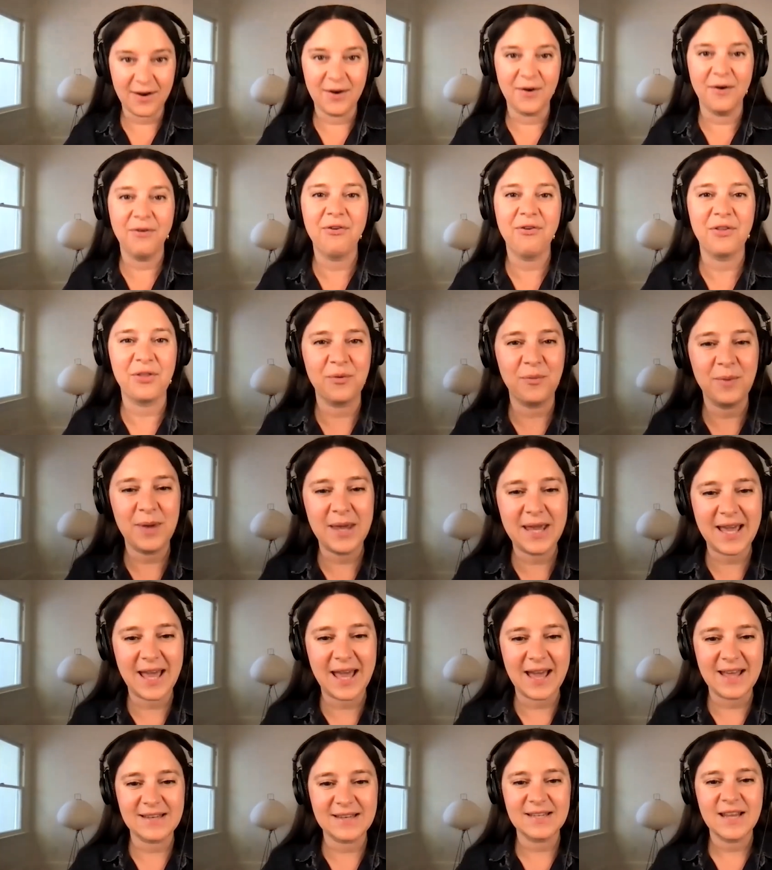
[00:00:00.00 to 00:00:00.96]
over the
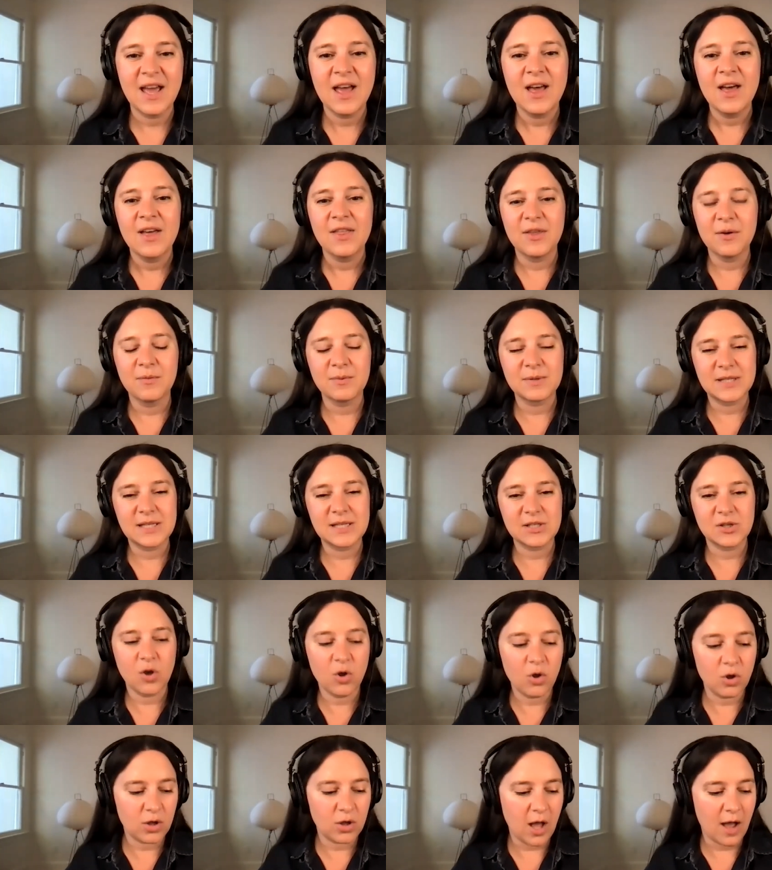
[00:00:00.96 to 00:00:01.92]
weekend, there was this
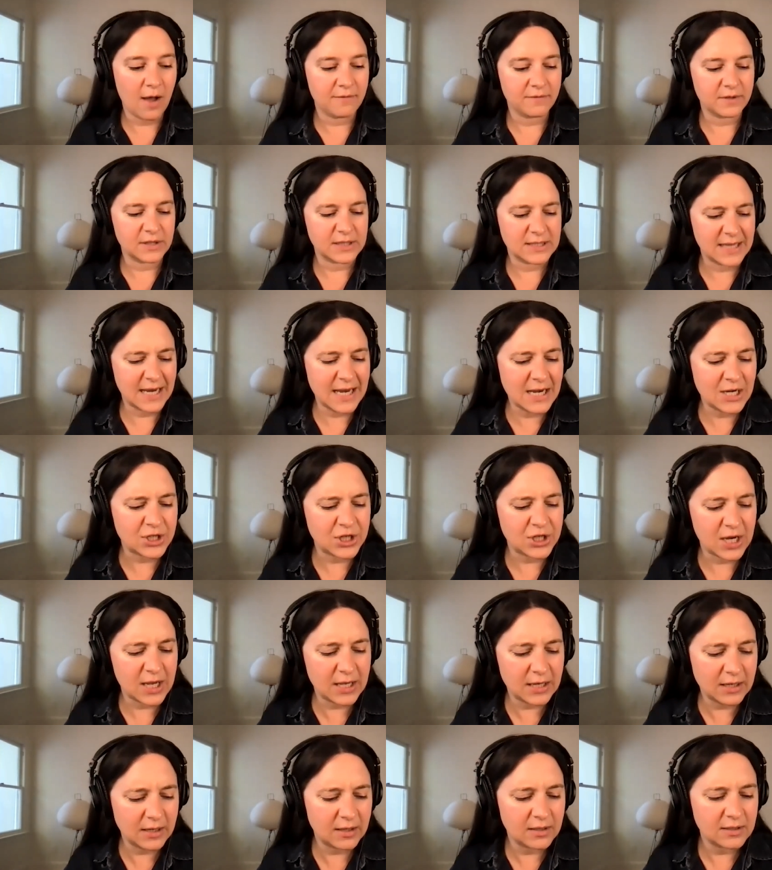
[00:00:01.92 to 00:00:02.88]
whole
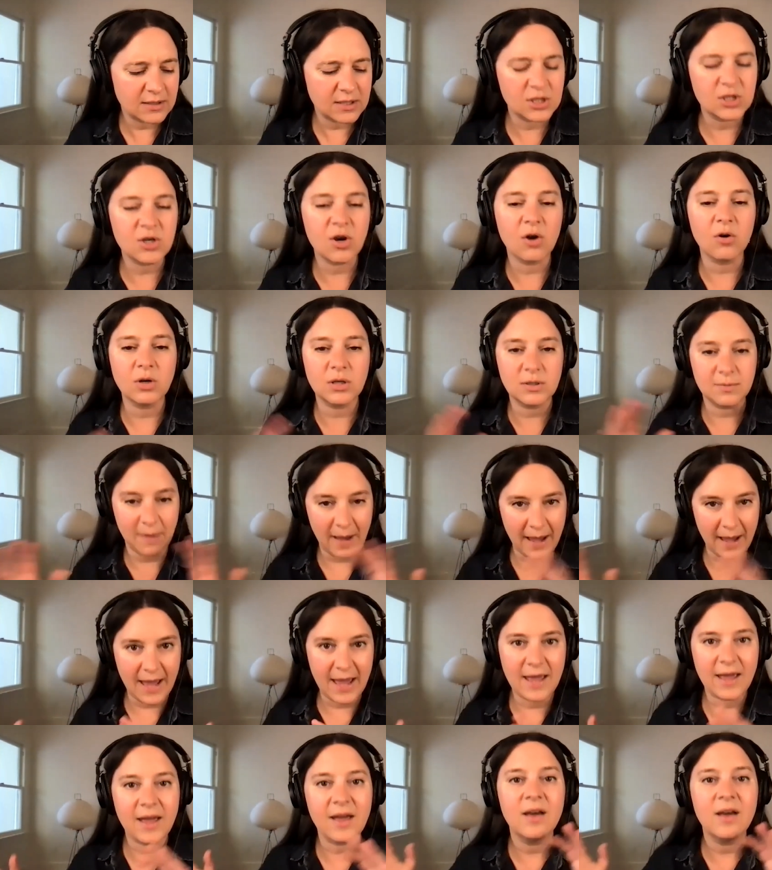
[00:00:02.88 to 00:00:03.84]
conversation stoked
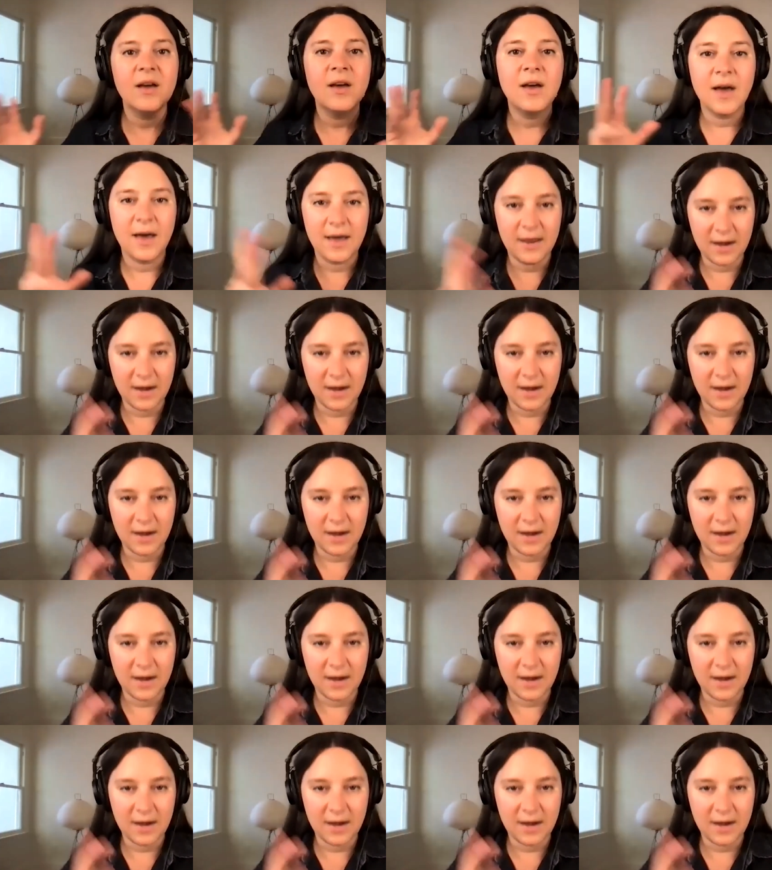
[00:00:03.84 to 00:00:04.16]
by